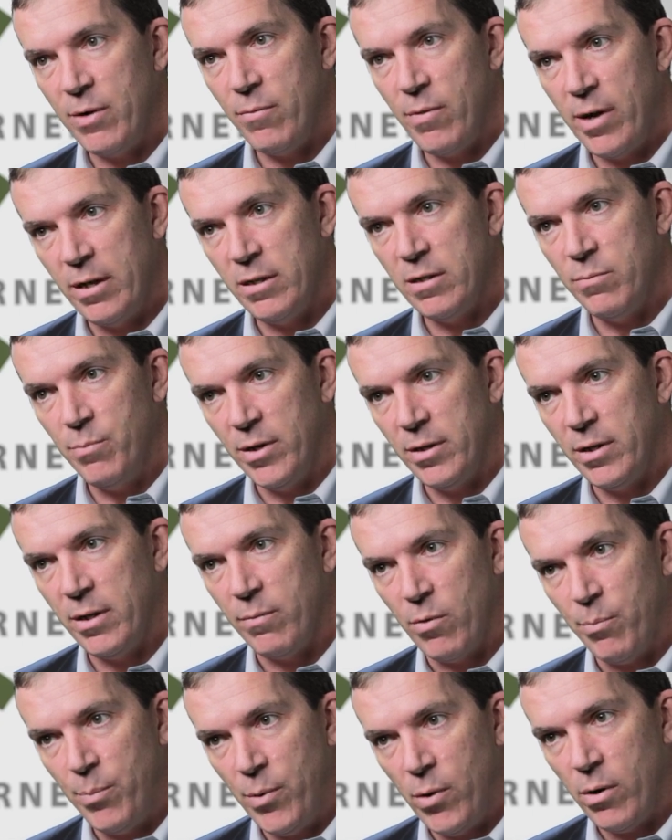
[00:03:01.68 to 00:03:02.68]
he ran his monthly
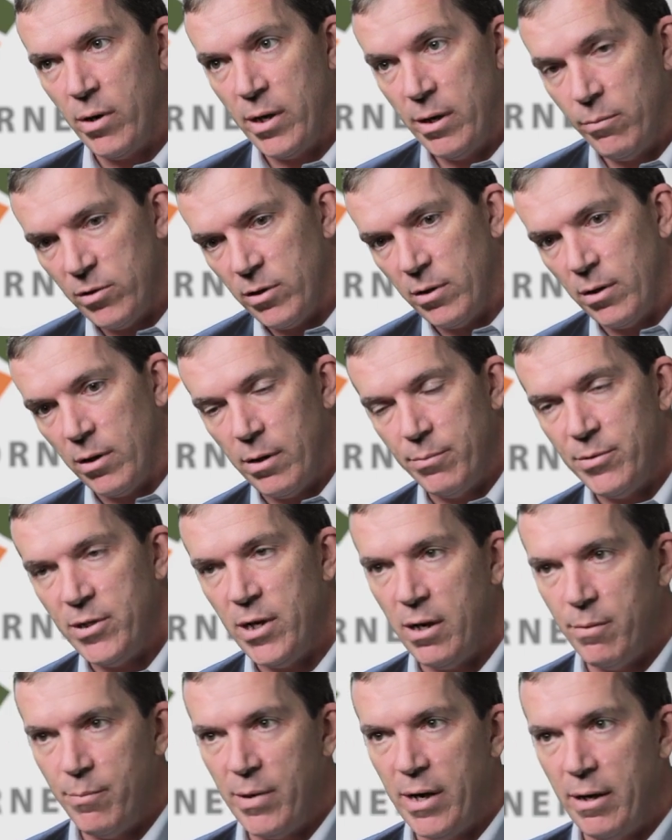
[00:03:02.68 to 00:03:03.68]
report. He was a little
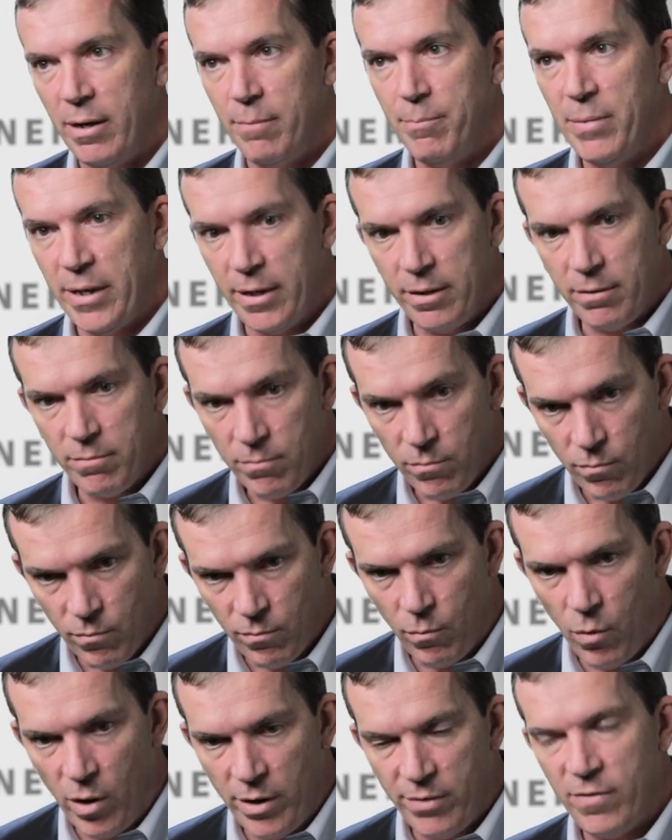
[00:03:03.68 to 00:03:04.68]
upset about it being
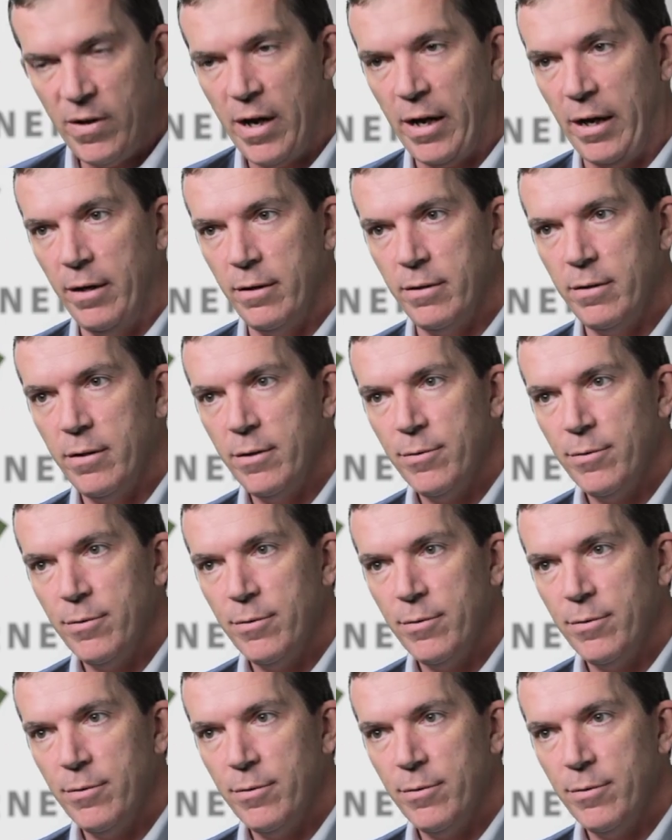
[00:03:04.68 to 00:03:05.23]
one second.